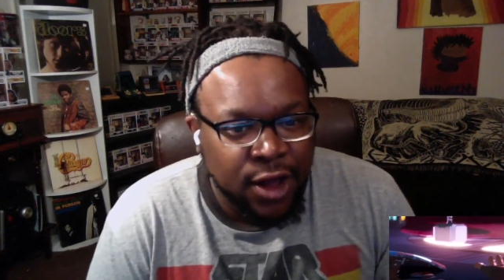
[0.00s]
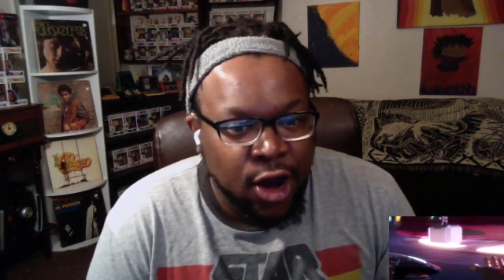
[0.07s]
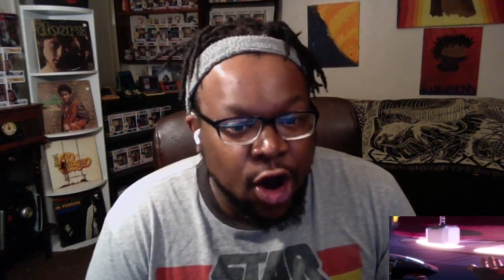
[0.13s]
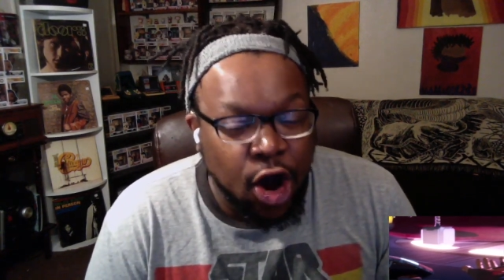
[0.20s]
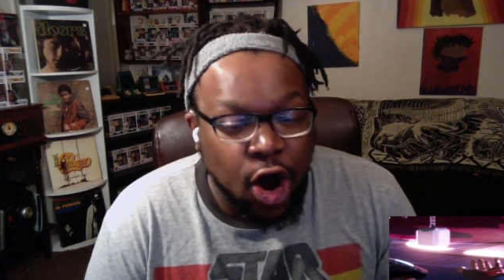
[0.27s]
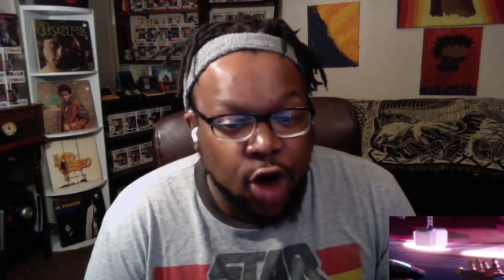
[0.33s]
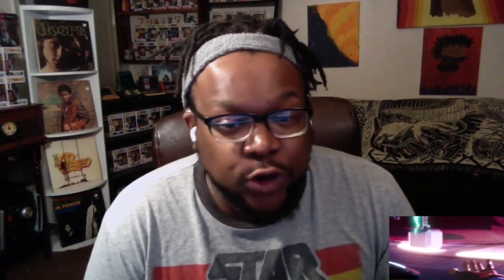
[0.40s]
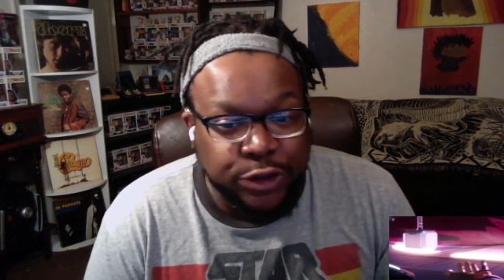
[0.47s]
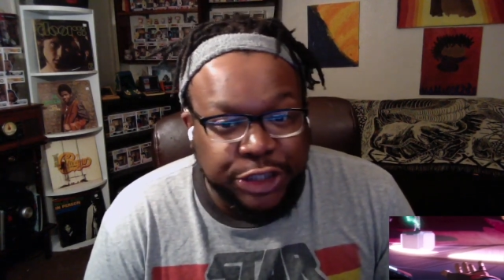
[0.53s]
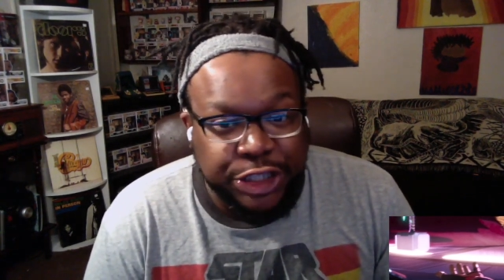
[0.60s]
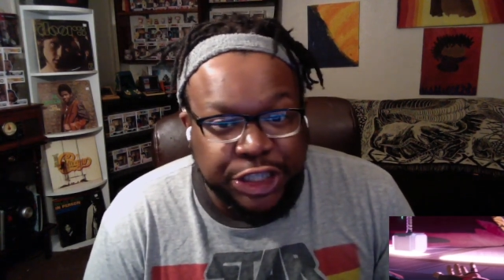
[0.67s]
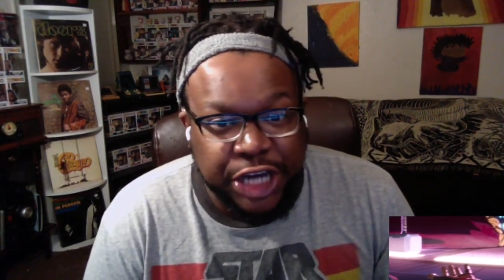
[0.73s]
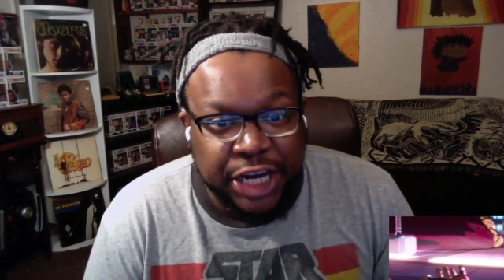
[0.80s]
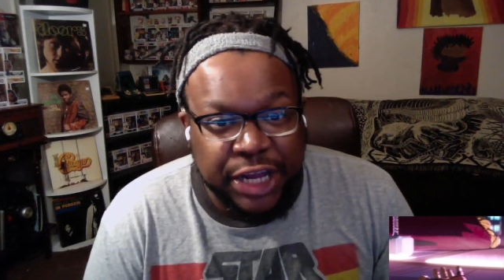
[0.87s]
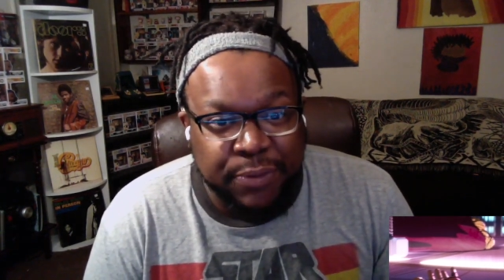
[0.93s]
Oh
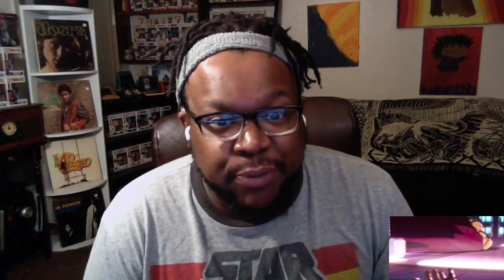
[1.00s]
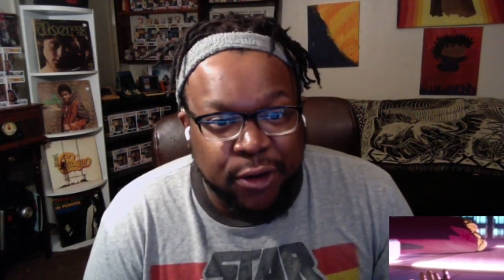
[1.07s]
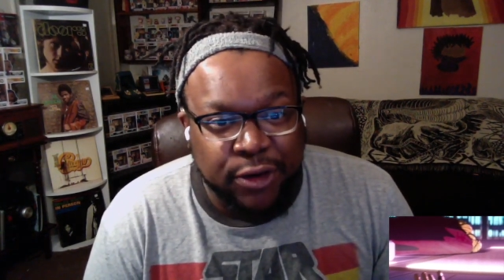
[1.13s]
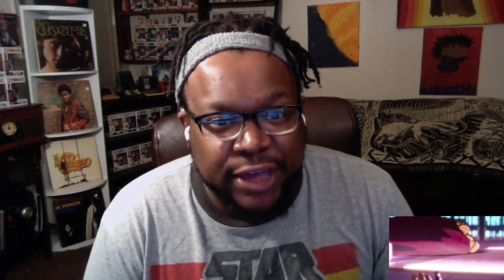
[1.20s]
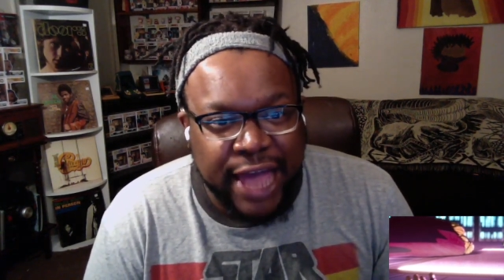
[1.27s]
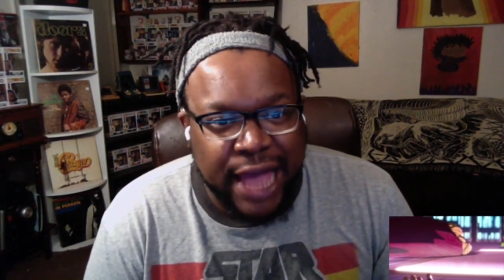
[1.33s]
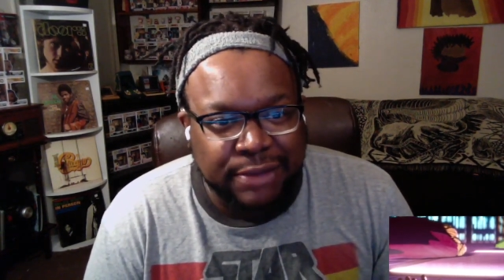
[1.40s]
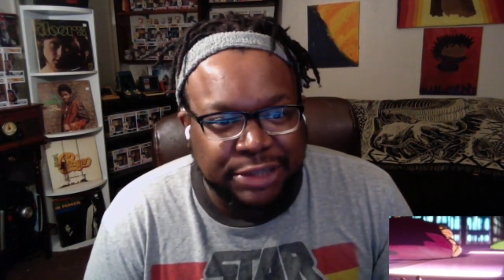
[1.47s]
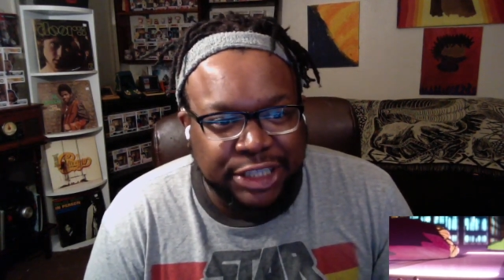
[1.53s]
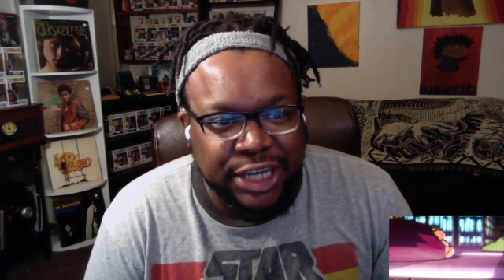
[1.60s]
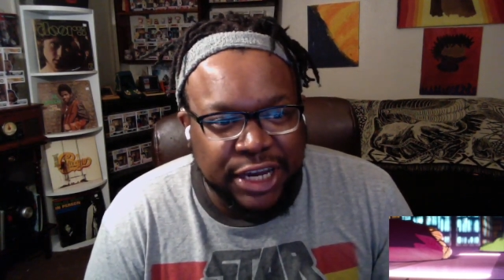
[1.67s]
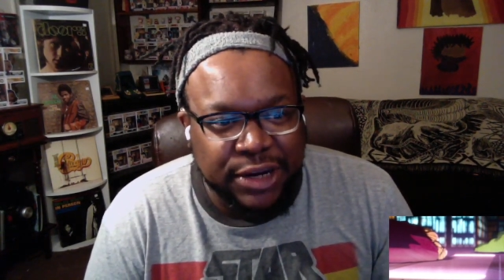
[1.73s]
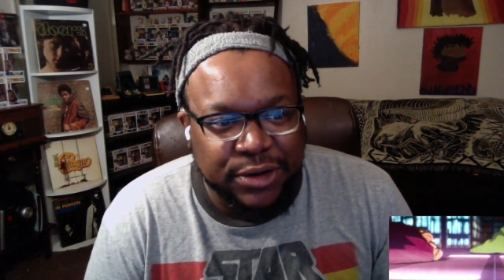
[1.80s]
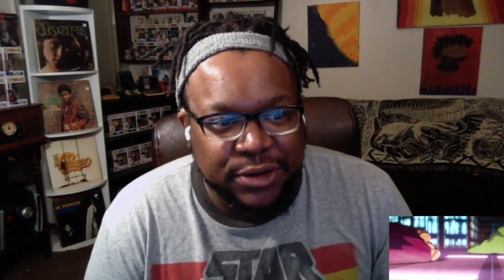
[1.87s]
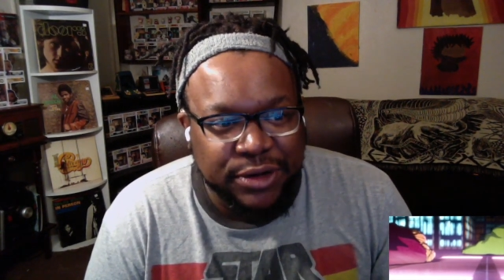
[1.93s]
shit, he broke half
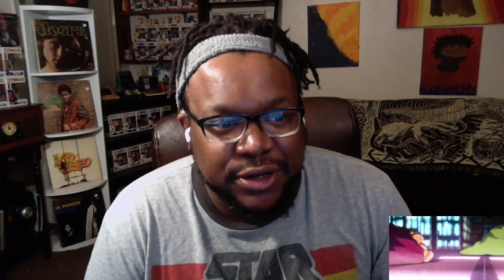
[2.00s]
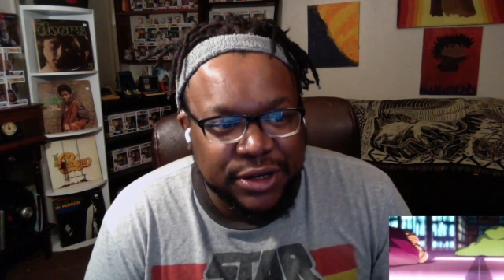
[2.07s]
shield.